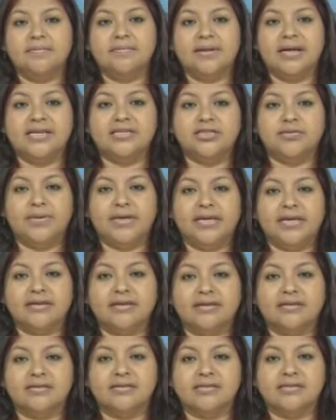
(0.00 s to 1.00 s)
by
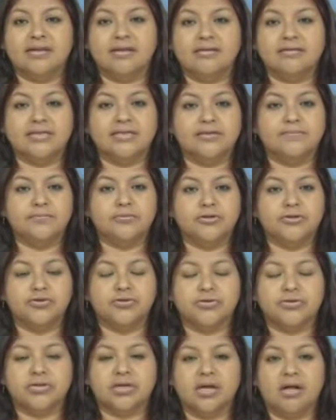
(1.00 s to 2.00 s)
Jamaican consultant
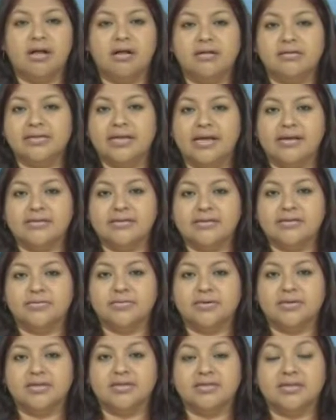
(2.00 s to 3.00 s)
Patricia Holness,
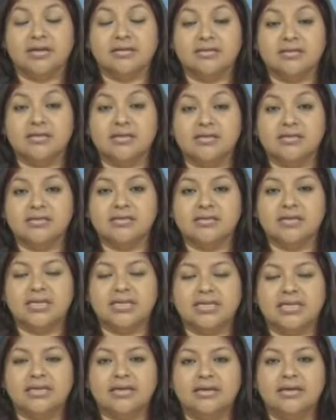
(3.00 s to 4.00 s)
who conducted the
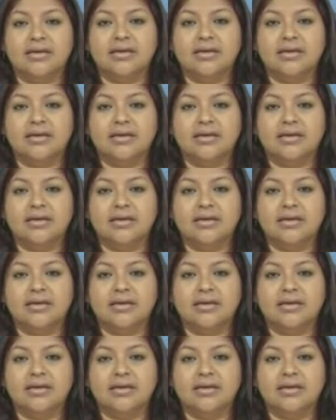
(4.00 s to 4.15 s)
study.